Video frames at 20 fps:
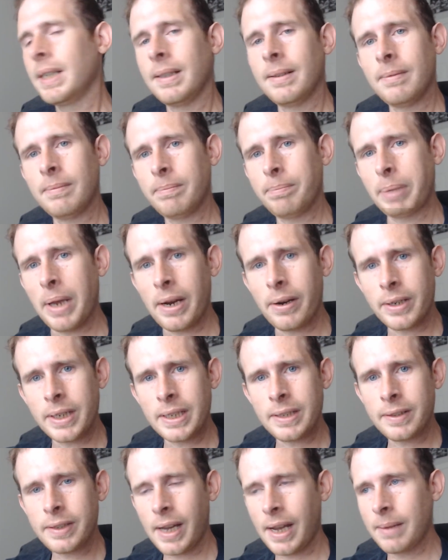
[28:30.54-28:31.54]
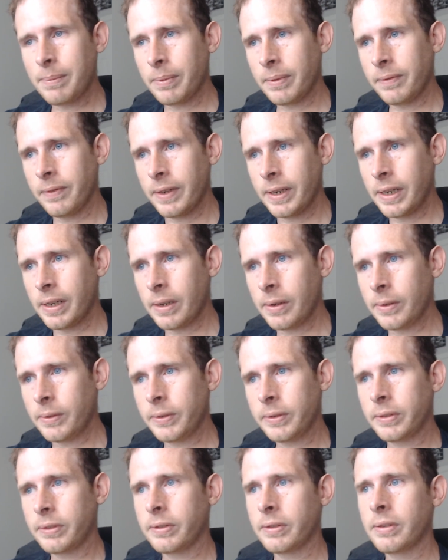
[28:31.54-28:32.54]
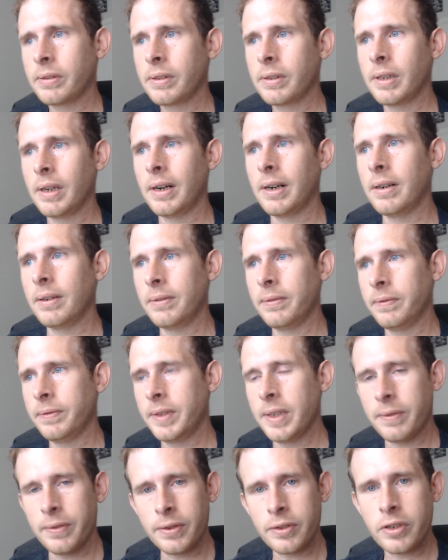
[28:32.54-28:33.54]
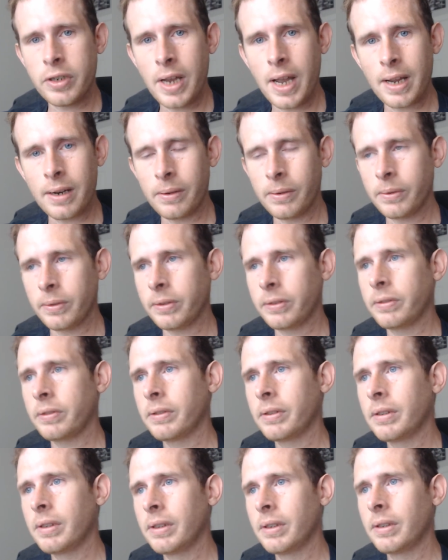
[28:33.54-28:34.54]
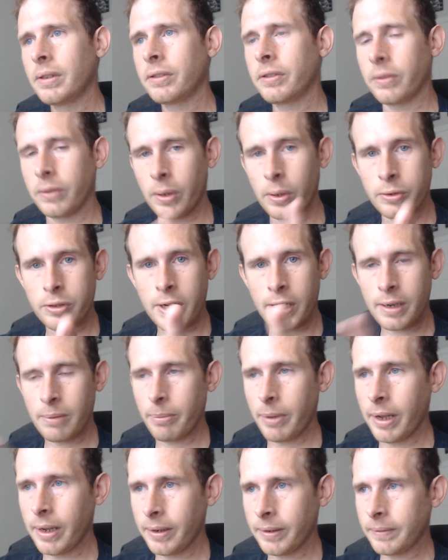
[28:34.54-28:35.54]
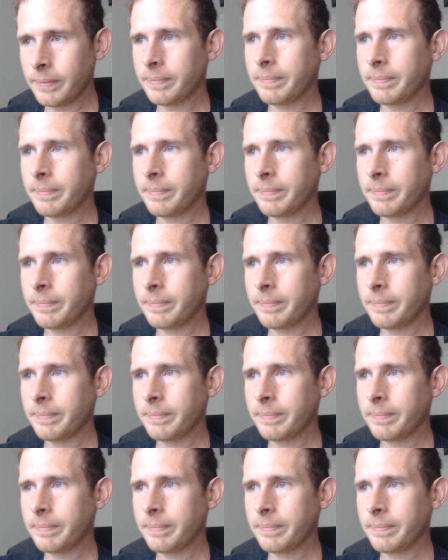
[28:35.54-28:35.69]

parody type of videos of different channels. So go check them out.